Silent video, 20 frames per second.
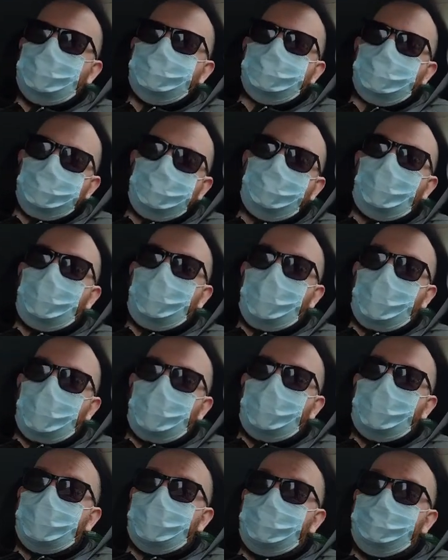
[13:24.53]
So it's very
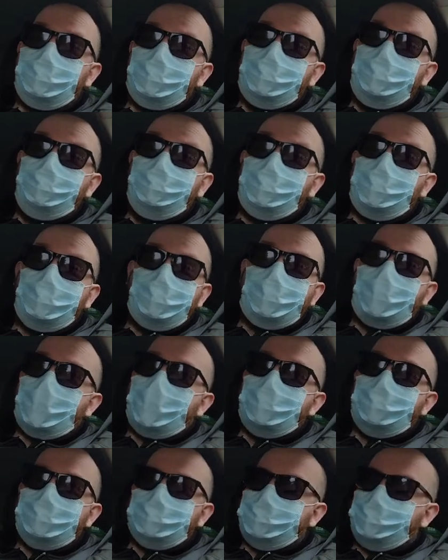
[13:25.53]
unlikely, but even
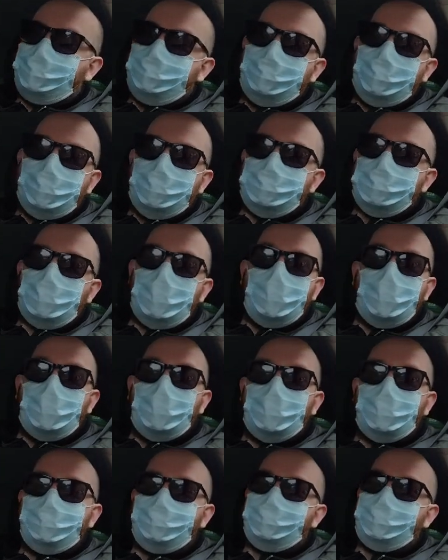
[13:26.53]
that is a fair
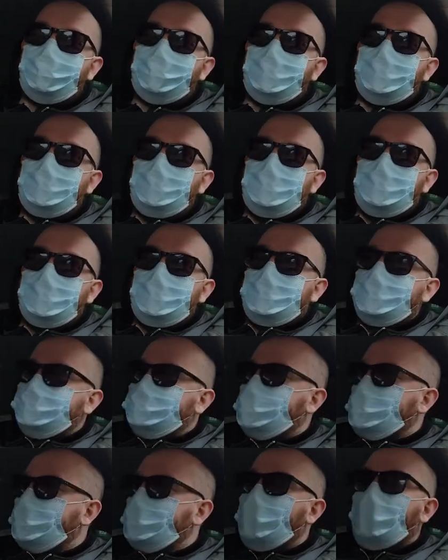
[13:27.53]
trade-off
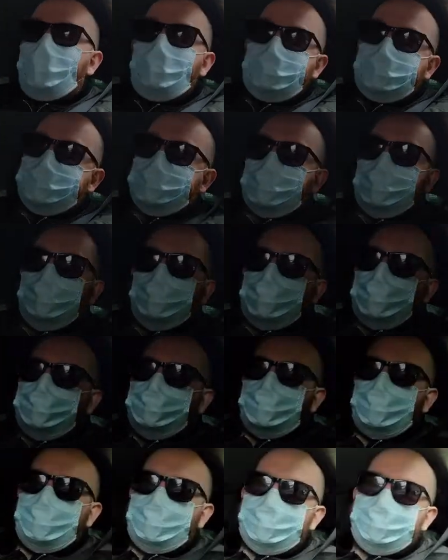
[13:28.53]
to the opposite,
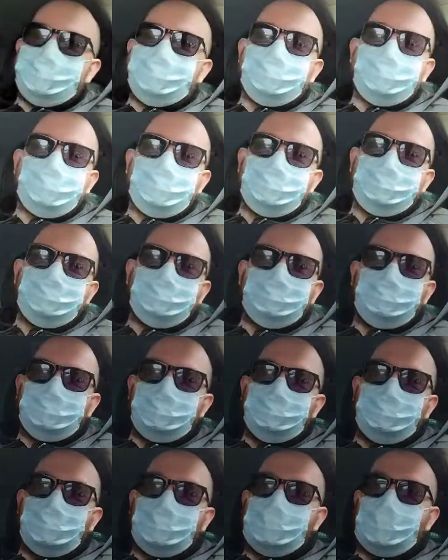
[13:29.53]
which is
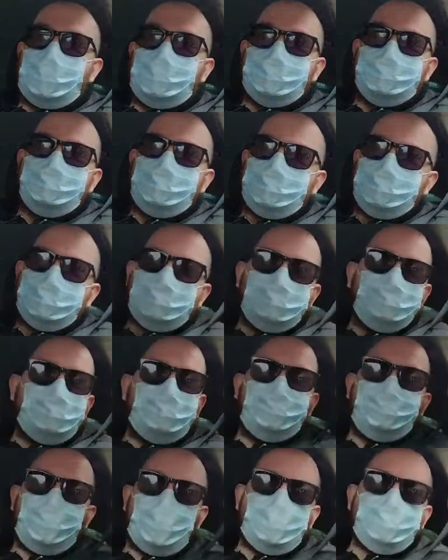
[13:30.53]
transmission of
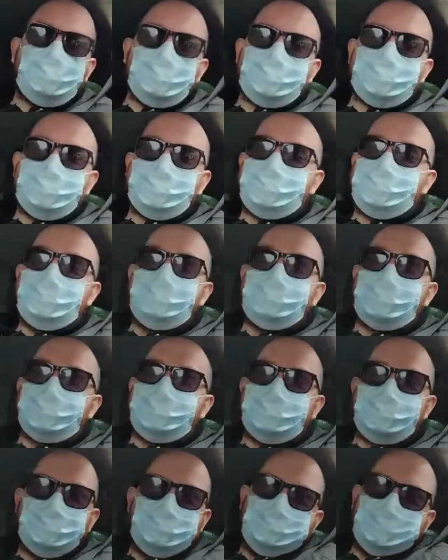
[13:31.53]
infectious
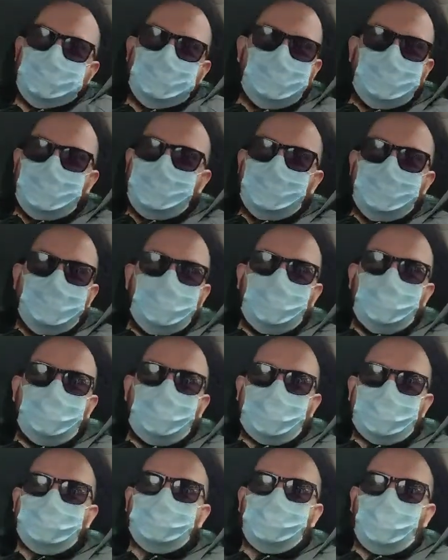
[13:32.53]
diseases. You know,
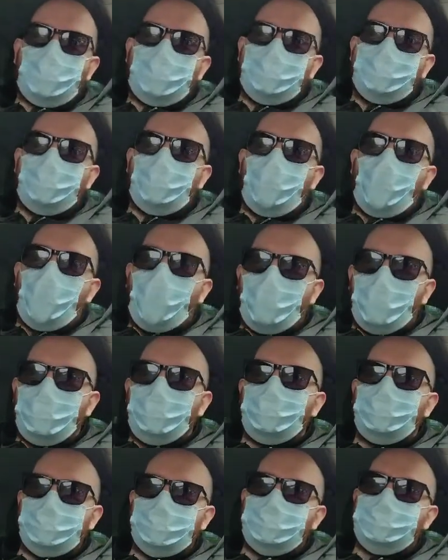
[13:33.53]
that's why the
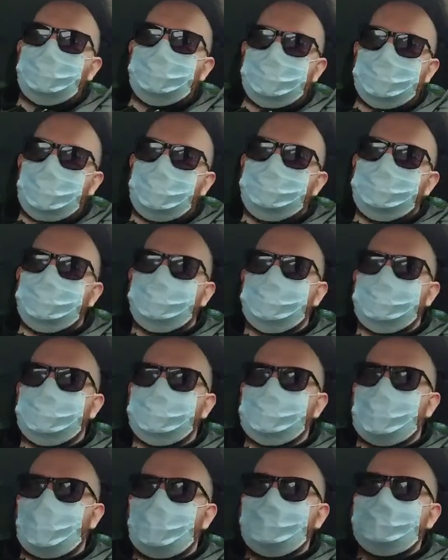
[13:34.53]
whole world has come to a
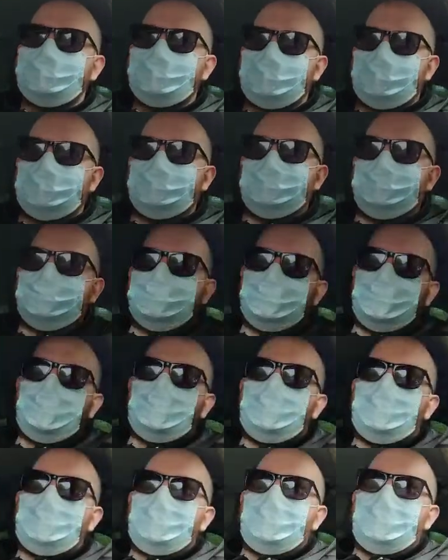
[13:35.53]
standstill.
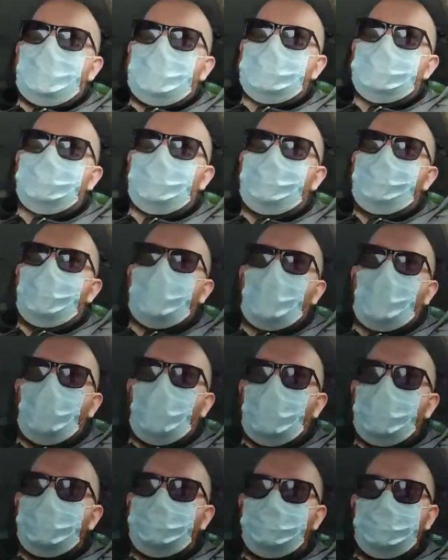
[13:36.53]
That's why the
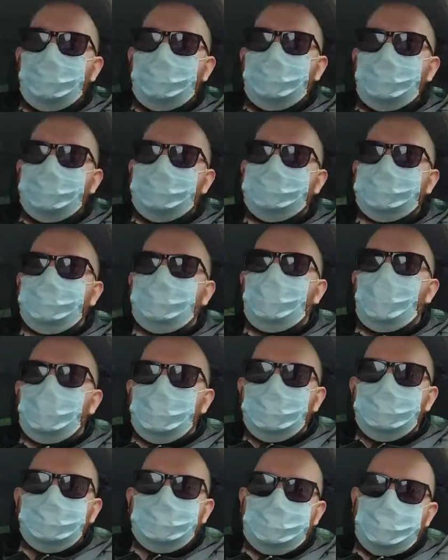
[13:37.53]
economy has
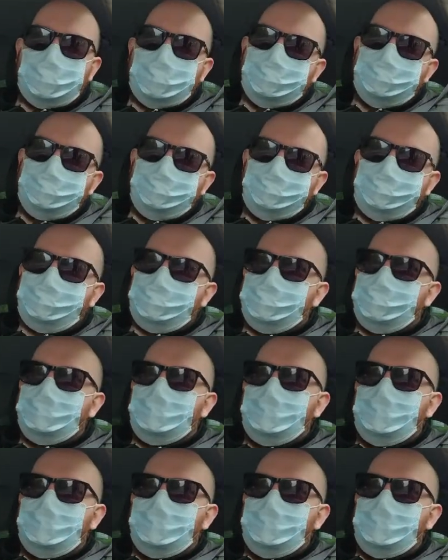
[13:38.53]
nosedived,